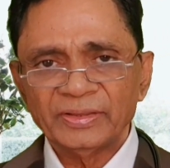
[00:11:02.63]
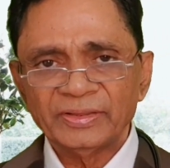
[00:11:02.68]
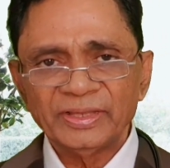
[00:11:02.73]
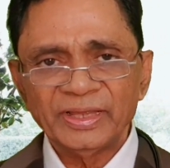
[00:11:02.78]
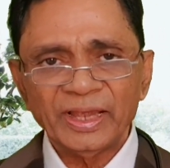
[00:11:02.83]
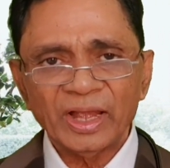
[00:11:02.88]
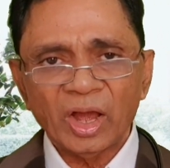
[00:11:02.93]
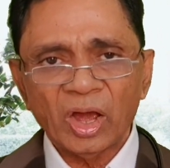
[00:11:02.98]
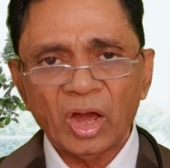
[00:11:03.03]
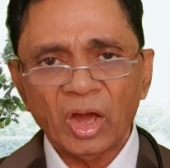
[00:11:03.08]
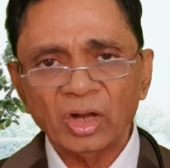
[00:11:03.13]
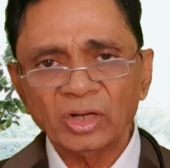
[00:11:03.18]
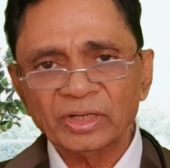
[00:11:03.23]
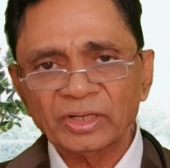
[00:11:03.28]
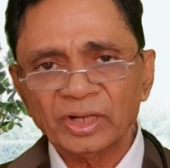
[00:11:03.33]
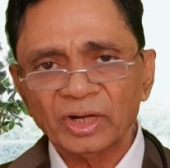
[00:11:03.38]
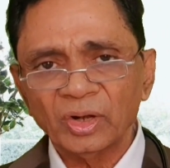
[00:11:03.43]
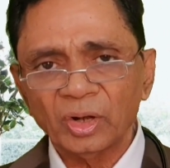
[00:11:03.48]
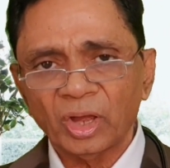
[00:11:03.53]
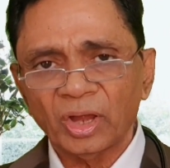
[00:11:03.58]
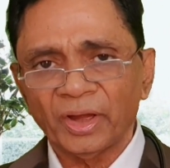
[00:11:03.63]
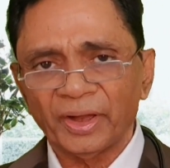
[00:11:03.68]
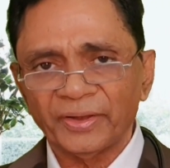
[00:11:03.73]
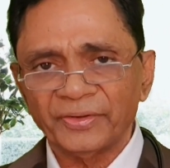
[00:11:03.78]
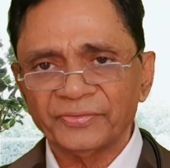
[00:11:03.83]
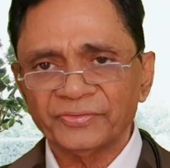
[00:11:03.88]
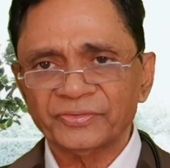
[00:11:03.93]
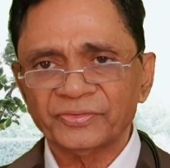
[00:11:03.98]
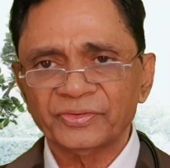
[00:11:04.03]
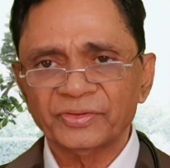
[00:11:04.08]
the
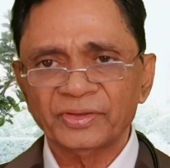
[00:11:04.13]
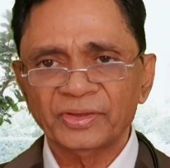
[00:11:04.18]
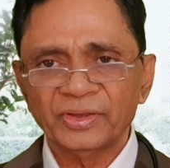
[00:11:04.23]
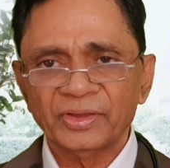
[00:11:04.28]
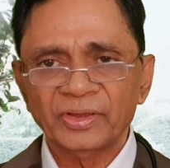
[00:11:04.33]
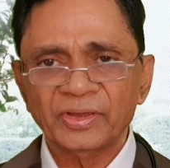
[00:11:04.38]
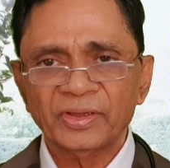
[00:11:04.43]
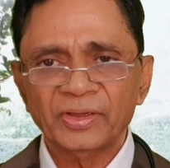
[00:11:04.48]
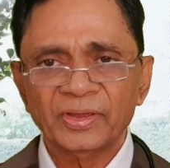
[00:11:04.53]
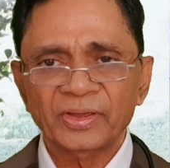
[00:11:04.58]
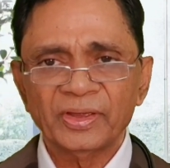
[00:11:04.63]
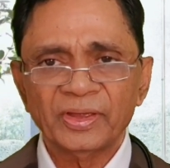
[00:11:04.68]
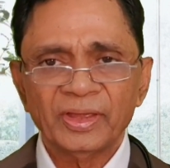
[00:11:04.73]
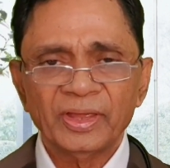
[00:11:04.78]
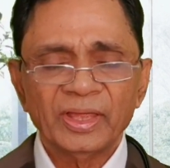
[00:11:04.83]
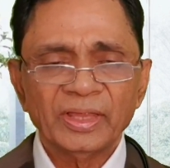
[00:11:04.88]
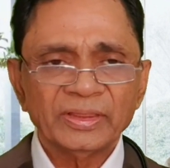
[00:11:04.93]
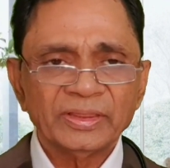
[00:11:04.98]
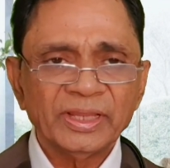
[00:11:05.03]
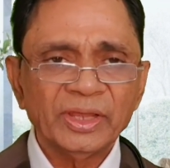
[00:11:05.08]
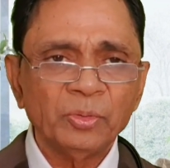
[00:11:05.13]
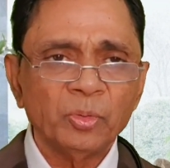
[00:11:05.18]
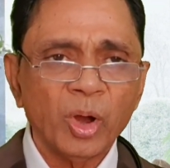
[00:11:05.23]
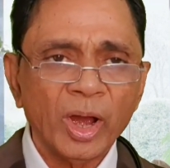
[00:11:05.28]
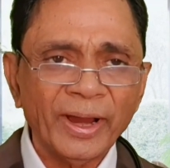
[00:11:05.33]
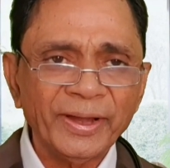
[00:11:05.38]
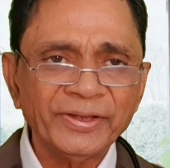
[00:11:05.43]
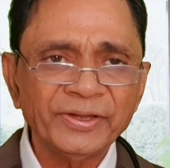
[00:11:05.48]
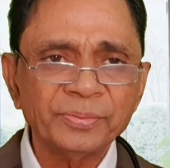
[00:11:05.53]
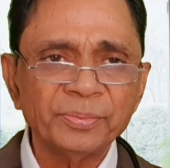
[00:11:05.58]
alkaloids, the
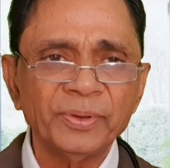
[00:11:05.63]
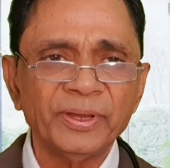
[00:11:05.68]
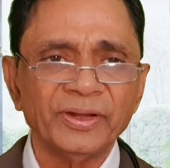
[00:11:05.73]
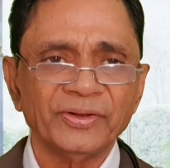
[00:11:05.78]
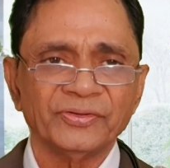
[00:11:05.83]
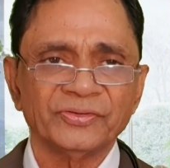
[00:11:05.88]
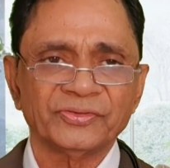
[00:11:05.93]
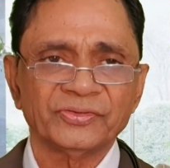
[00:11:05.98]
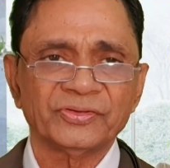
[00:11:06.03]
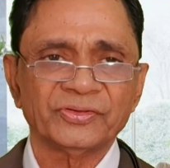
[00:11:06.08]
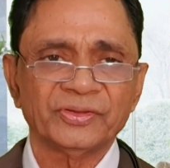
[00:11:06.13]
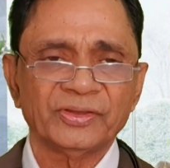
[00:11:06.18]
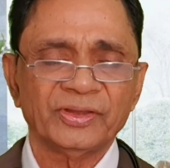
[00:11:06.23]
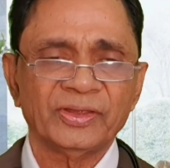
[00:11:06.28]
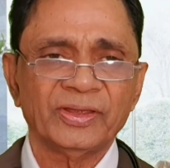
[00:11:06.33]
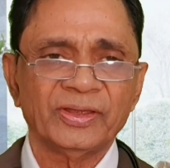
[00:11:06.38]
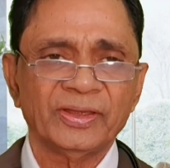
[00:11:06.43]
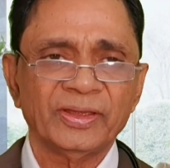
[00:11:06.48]
vitamins,